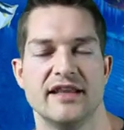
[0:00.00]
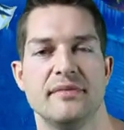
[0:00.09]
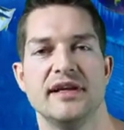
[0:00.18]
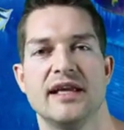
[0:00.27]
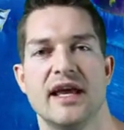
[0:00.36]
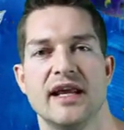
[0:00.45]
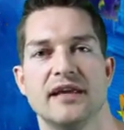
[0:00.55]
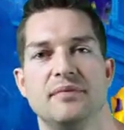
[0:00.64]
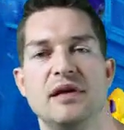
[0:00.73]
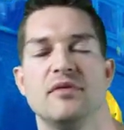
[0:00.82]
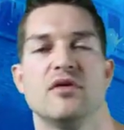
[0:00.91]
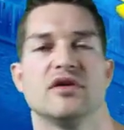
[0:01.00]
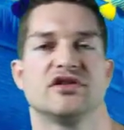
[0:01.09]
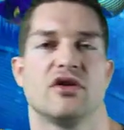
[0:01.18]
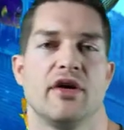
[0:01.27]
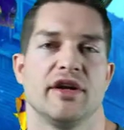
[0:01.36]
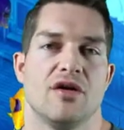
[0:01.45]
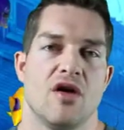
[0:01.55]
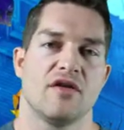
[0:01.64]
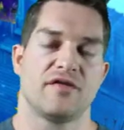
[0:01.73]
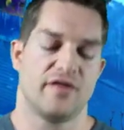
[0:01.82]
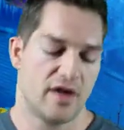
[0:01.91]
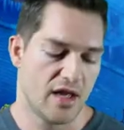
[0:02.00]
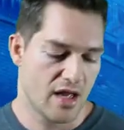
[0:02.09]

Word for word: in the beginning, people who are starting off,